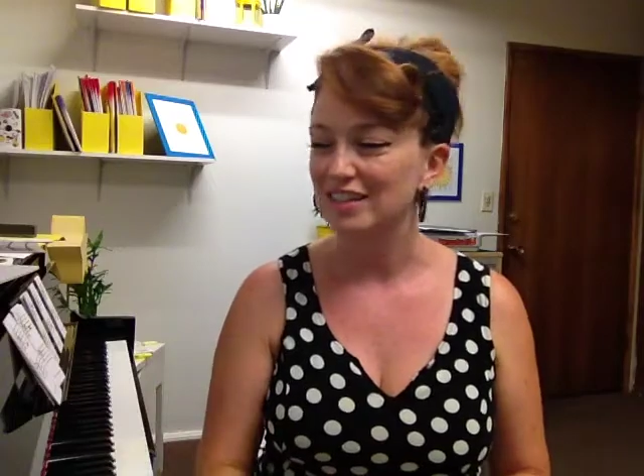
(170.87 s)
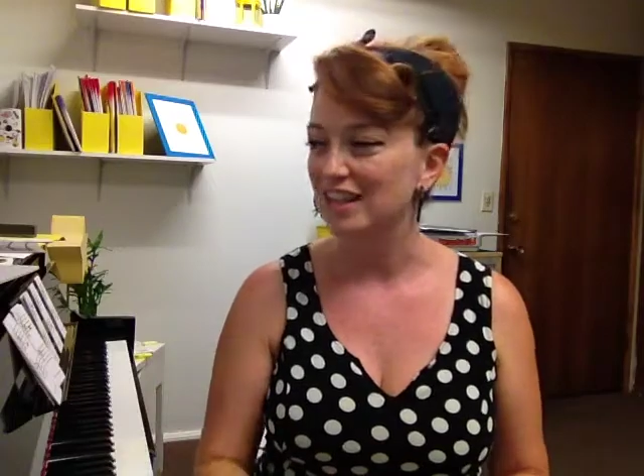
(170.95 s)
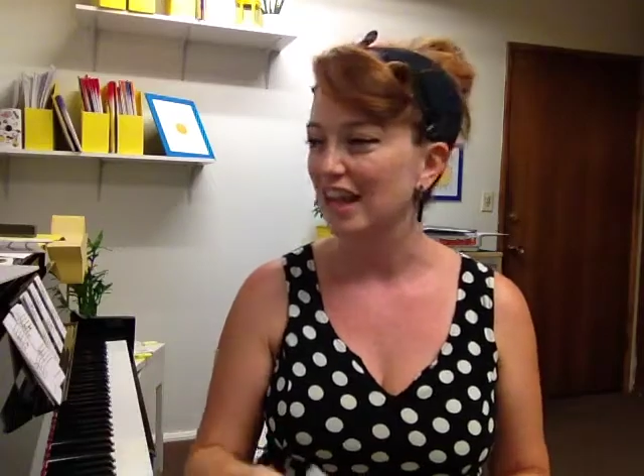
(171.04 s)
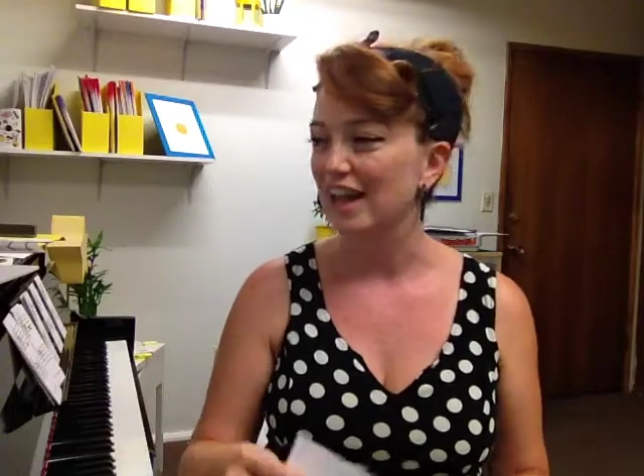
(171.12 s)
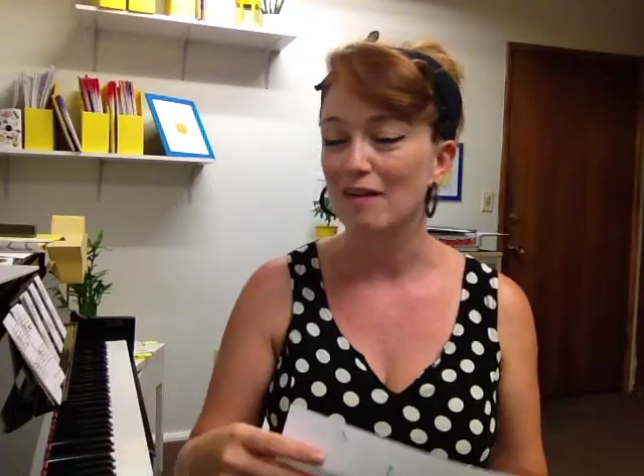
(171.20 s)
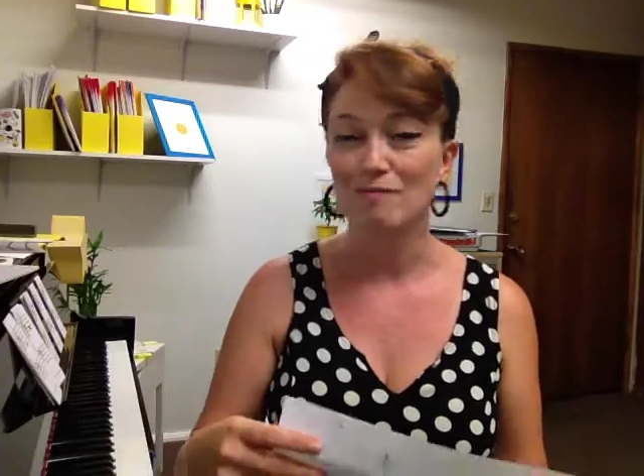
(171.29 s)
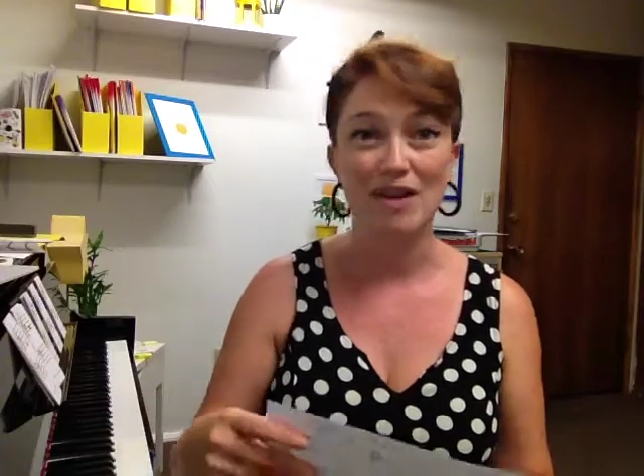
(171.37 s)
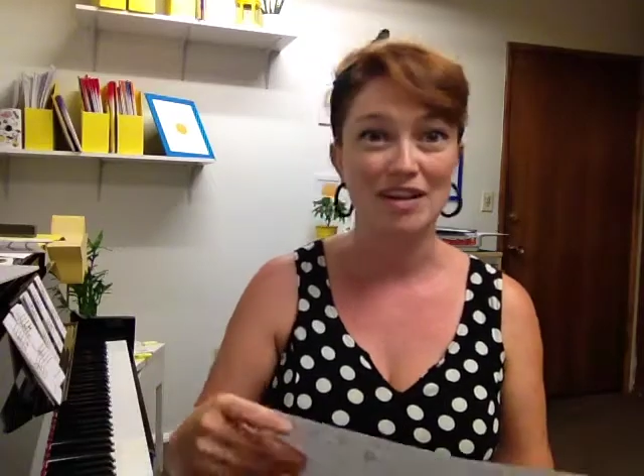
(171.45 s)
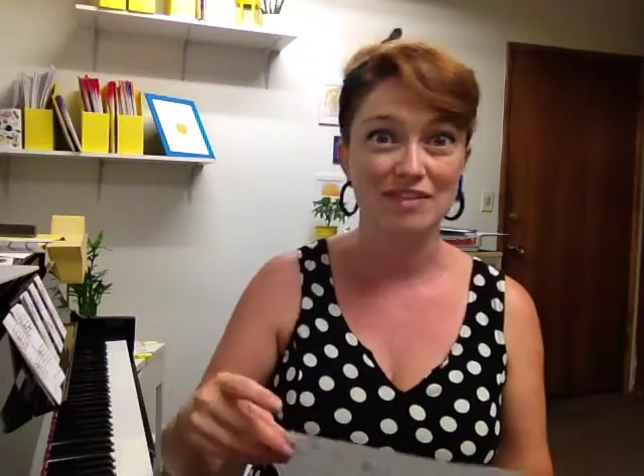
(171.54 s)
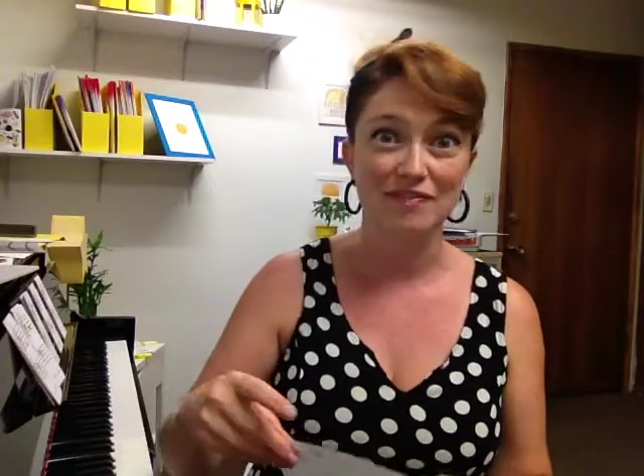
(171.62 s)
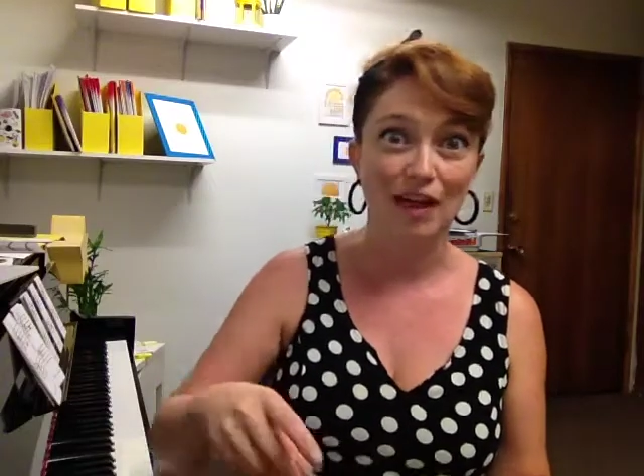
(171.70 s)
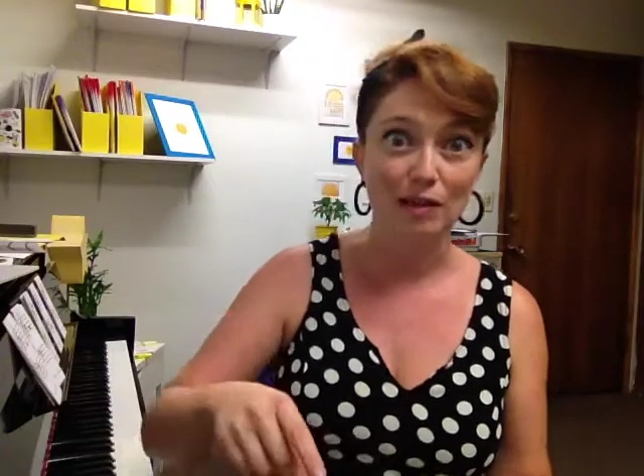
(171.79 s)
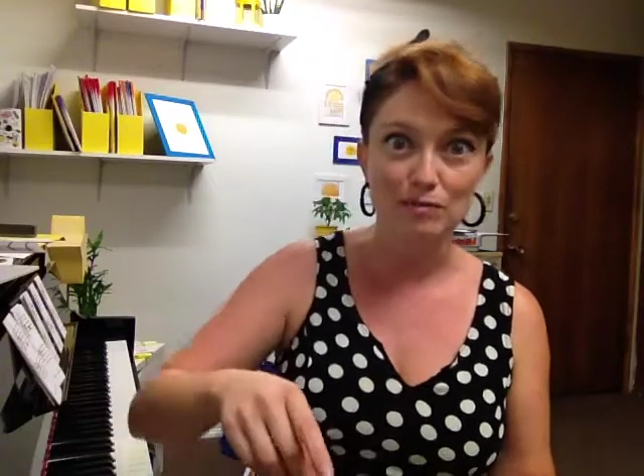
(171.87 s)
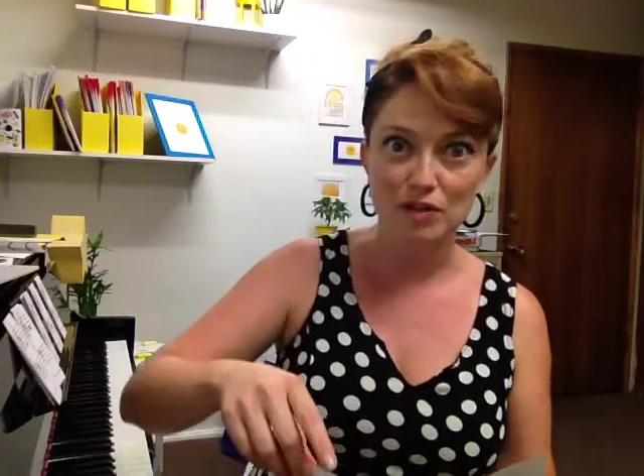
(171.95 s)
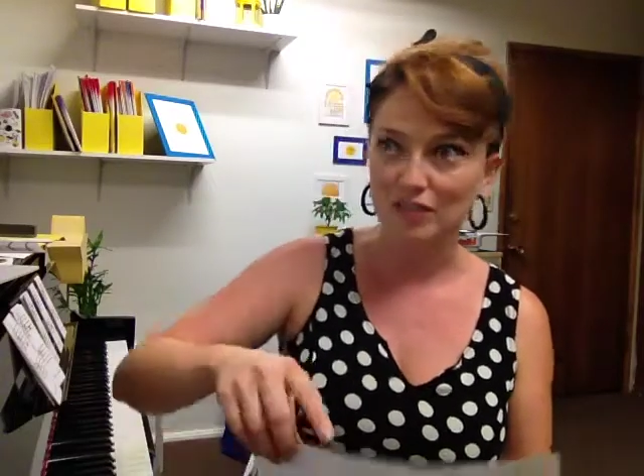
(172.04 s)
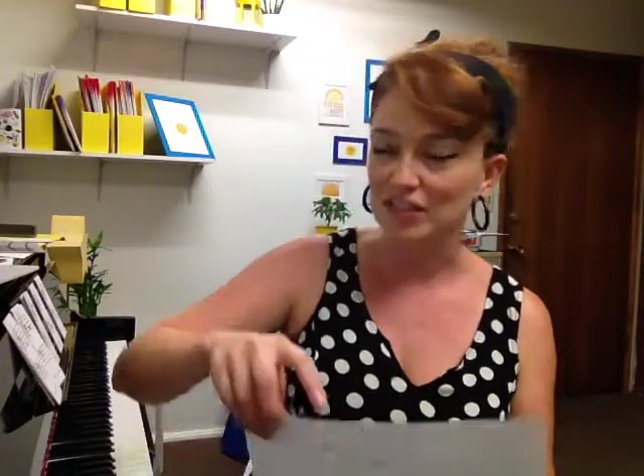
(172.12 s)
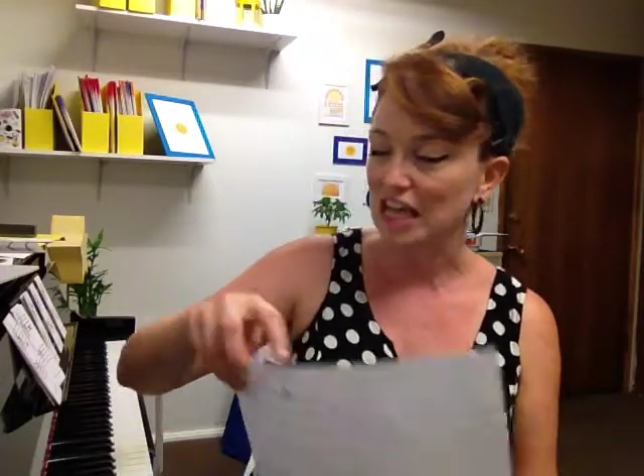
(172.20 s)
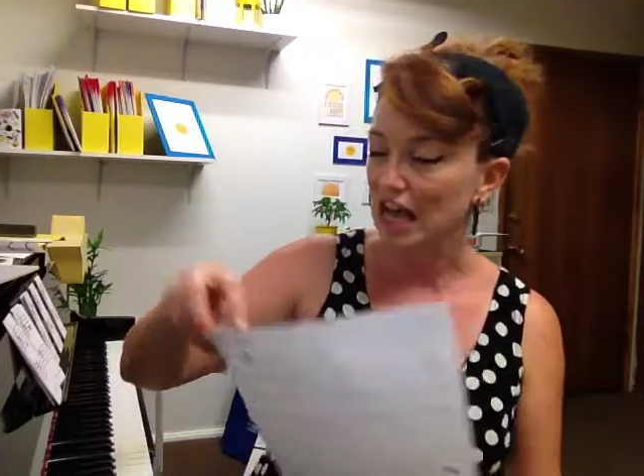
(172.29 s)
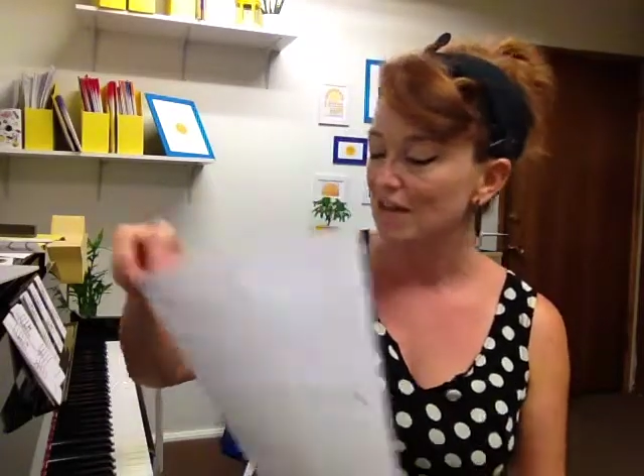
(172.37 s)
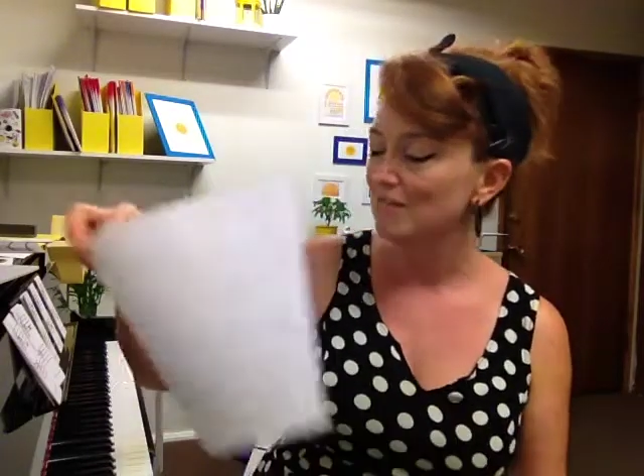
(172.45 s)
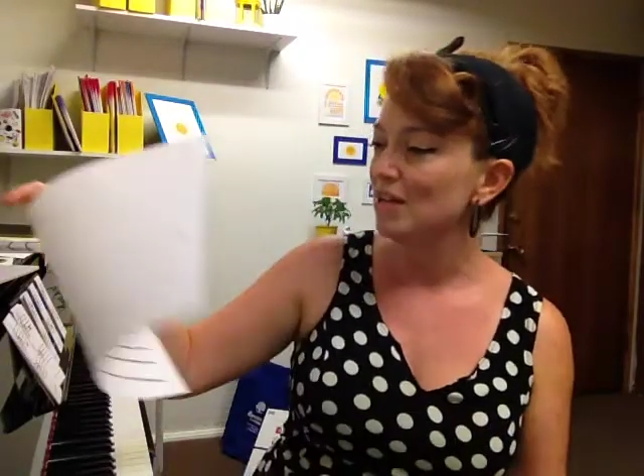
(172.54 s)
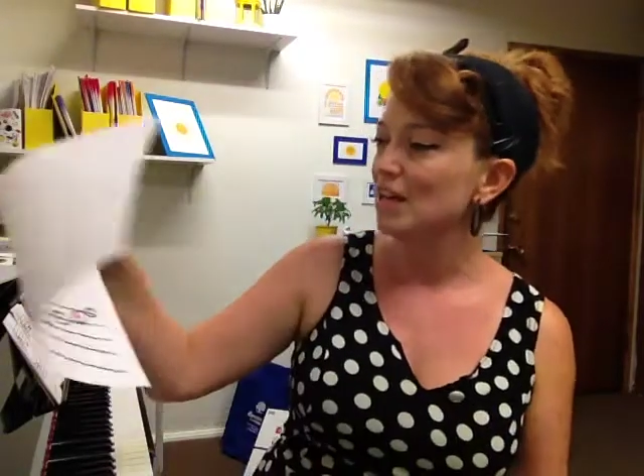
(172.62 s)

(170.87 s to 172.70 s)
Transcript: that have been developed over time.